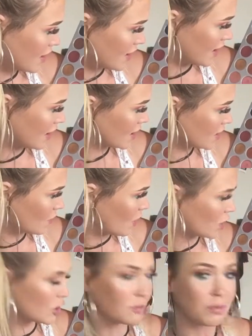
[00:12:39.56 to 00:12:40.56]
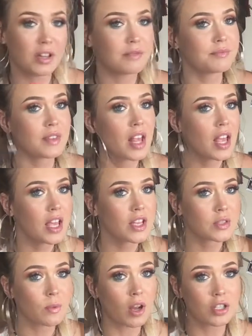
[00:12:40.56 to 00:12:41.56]
Didn't like it swatched, but
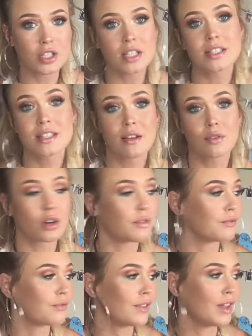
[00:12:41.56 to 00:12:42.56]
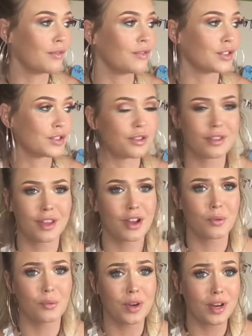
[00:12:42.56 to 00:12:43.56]
swatching is never a for sure thing
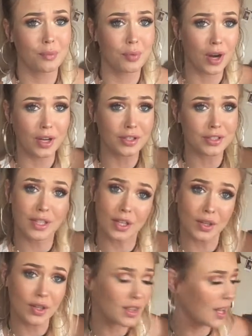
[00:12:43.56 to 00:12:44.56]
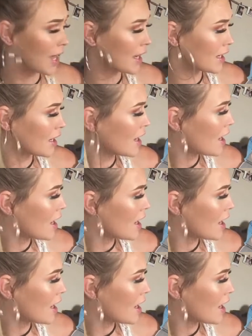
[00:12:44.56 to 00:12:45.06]
on what a product's gonna look like.